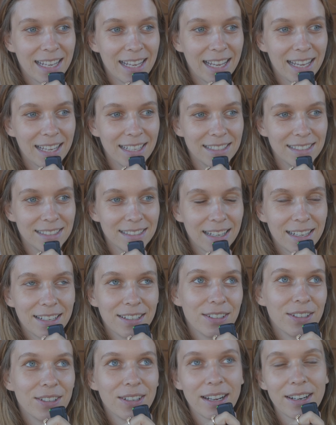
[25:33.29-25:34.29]
And I
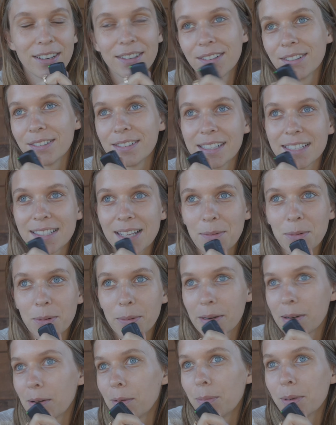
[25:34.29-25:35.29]
don't know, I don't know an example
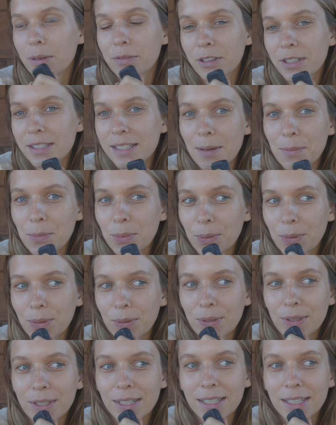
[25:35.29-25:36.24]
right now, but for example,